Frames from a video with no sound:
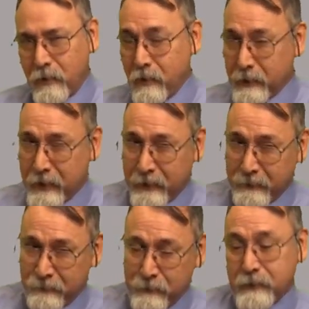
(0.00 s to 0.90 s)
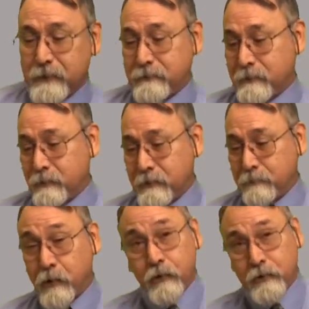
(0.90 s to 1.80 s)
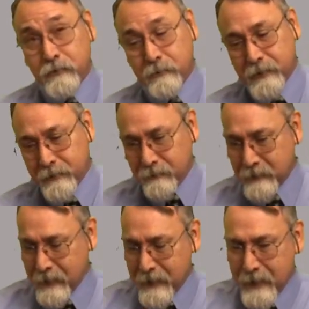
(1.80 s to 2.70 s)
archive means and what purge means,